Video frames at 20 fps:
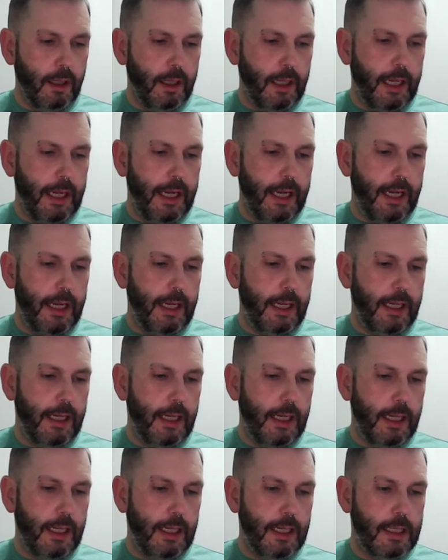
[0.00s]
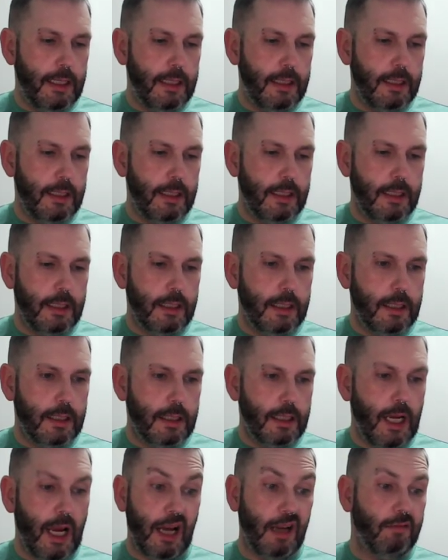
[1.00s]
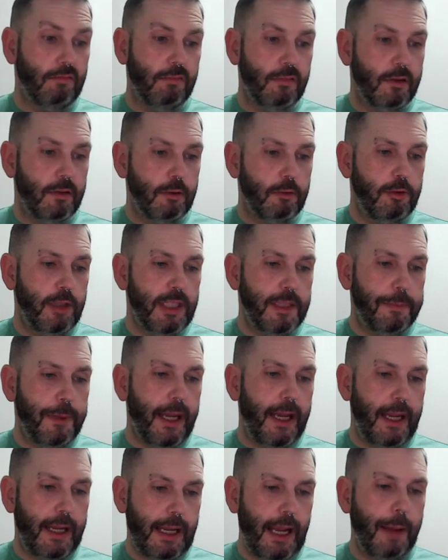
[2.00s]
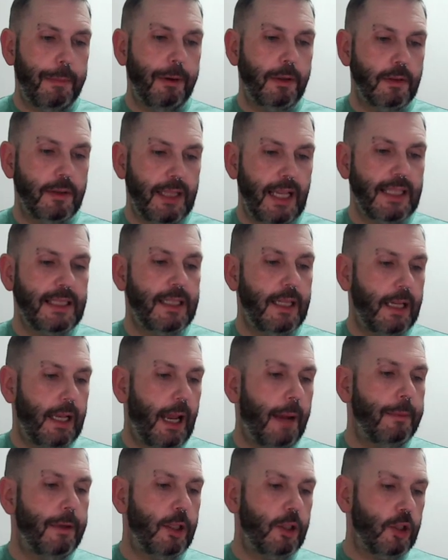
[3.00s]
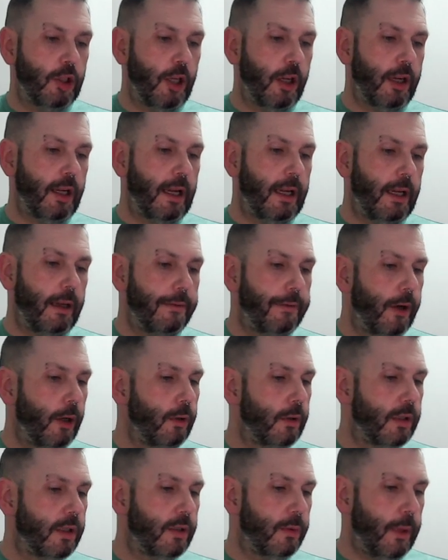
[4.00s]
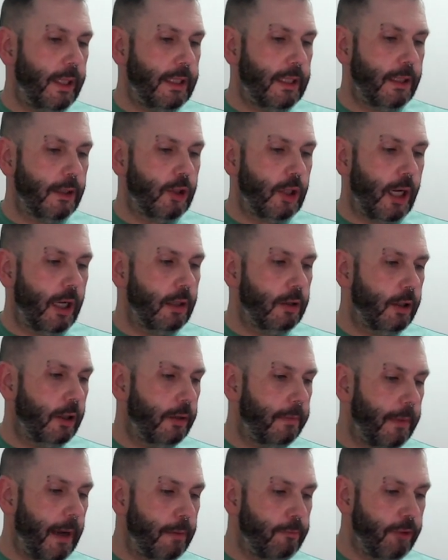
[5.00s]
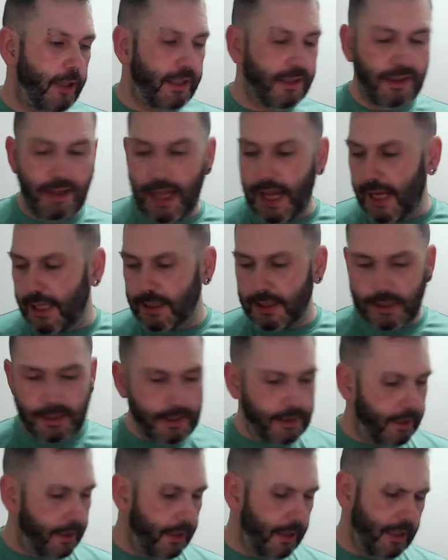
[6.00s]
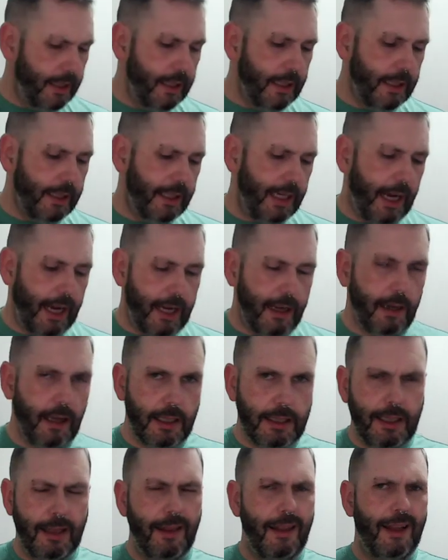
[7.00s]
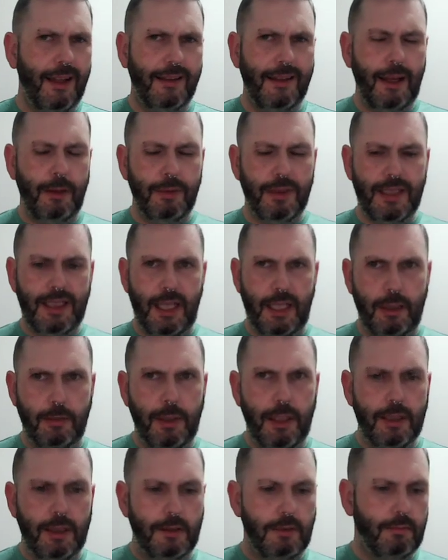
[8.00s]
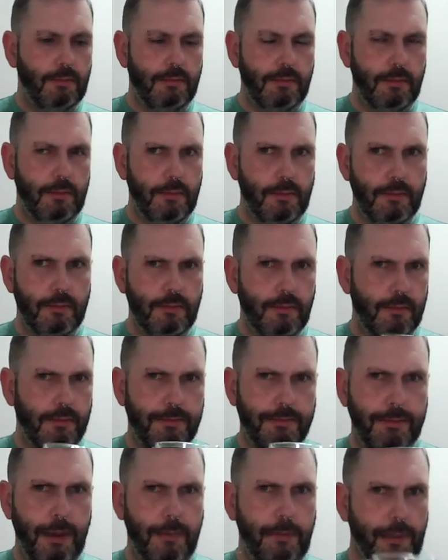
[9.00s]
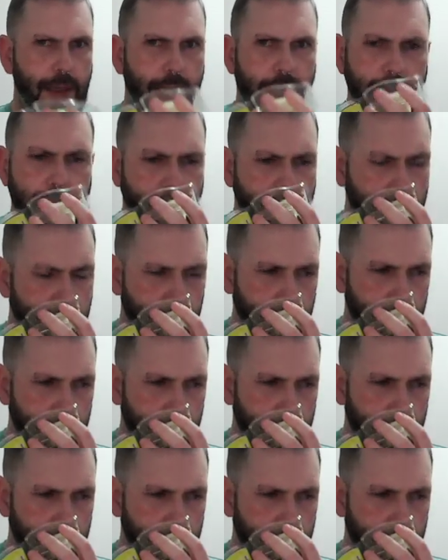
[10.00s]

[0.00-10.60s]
is, crisp pear and apple, zesty lemon and sugar evoke sweet childhood memories. That's, I didn't think there was cinnamon and pumpkin.